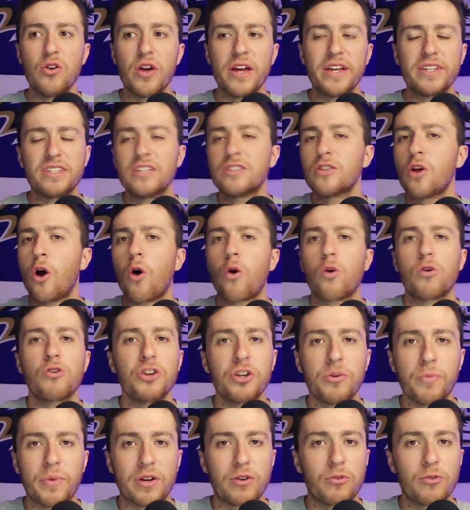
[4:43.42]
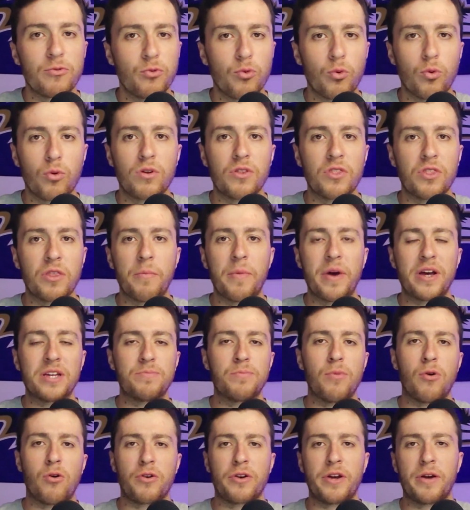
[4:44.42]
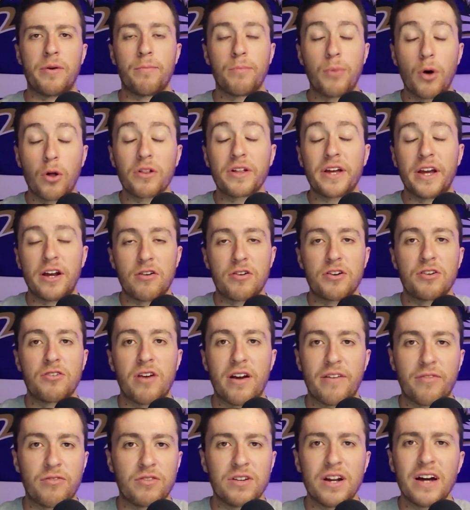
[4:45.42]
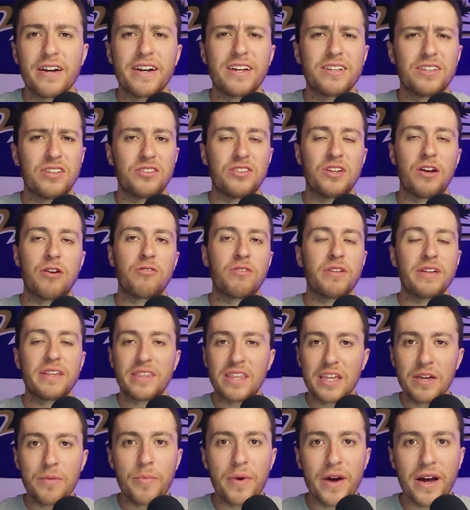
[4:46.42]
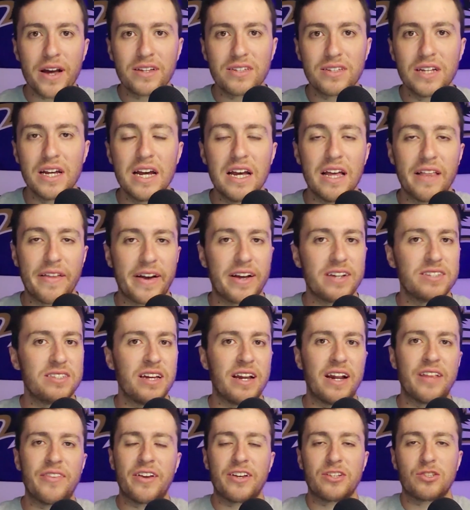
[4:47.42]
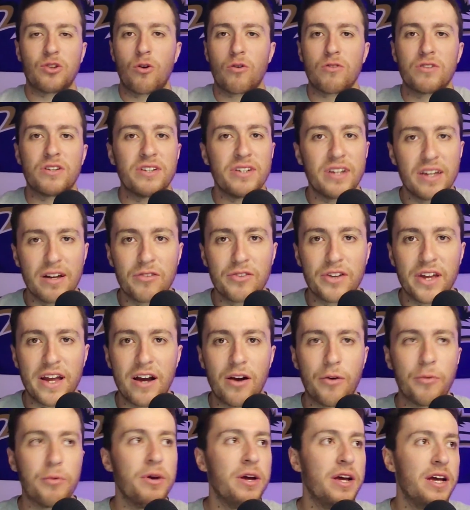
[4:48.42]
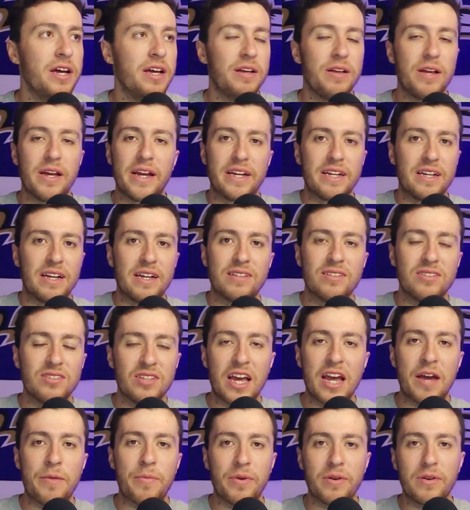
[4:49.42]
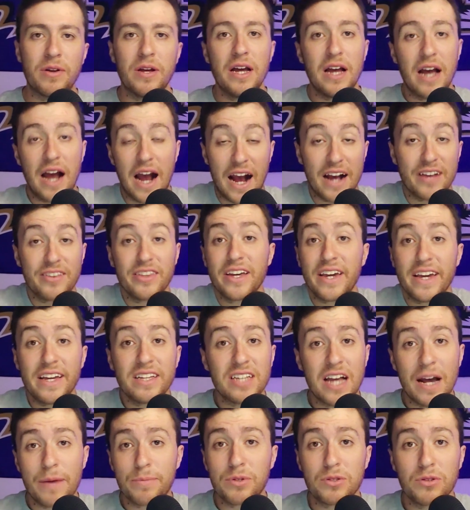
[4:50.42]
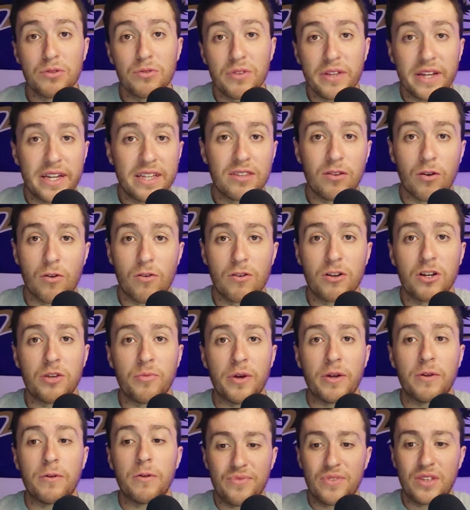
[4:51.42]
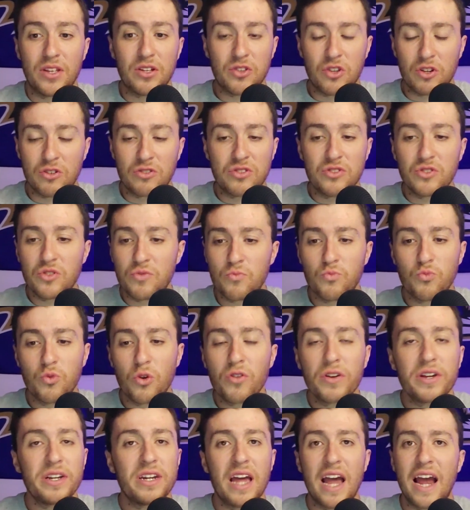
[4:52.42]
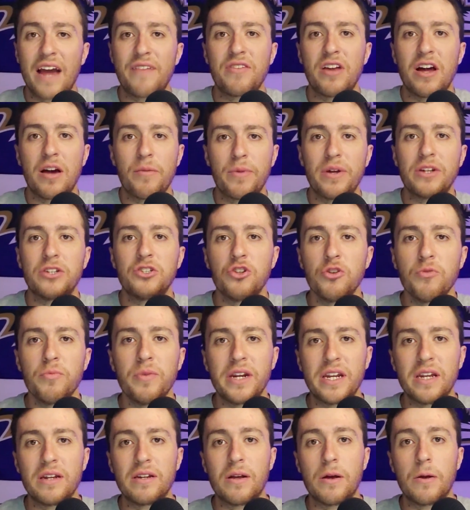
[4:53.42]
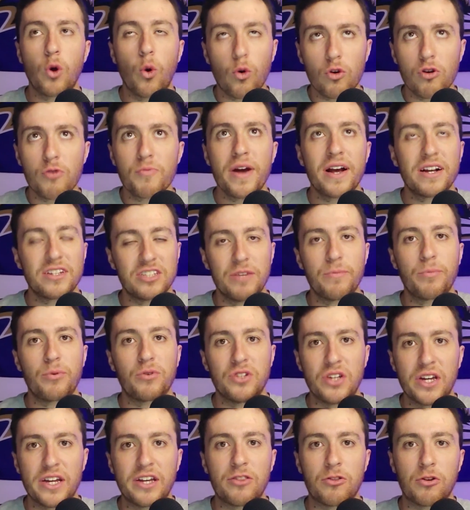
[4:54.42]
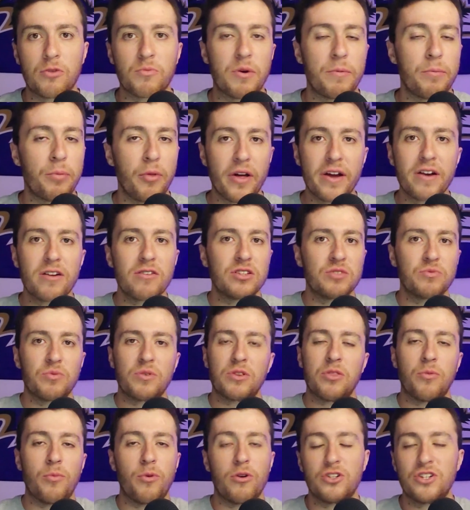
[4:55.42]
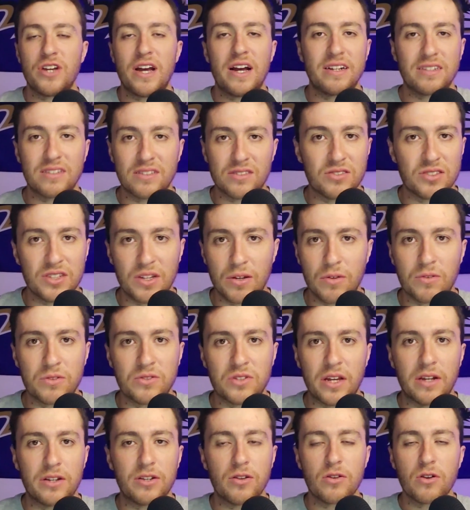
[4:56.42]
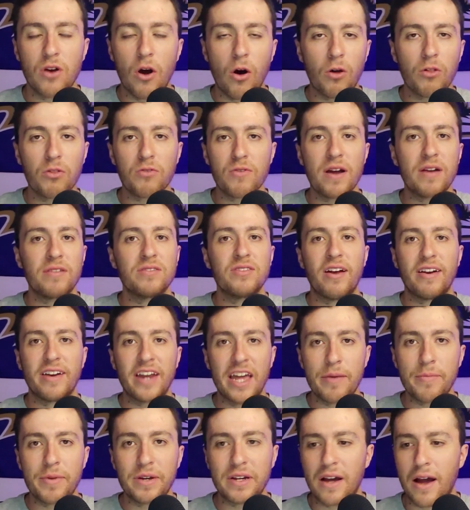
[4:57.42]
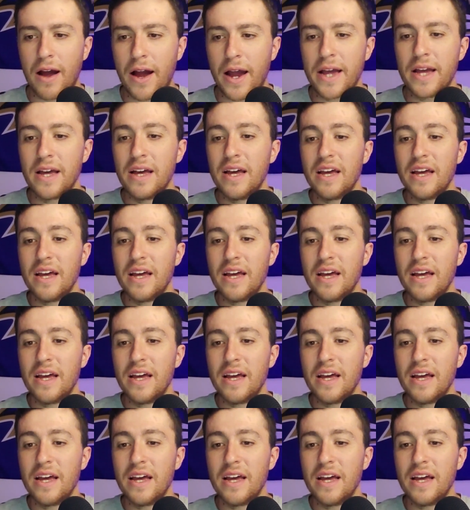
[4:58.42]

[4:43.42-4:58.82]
is in the argument for the best ball carrier ever? Not necessarily the best. Like I said, I think it's hard to nail down and say, but I think he's absolutely in the argument. There's really have not been too many quarterbacks in particular, but players with Lamar Jackson's skill set. An all-around dynamic guy,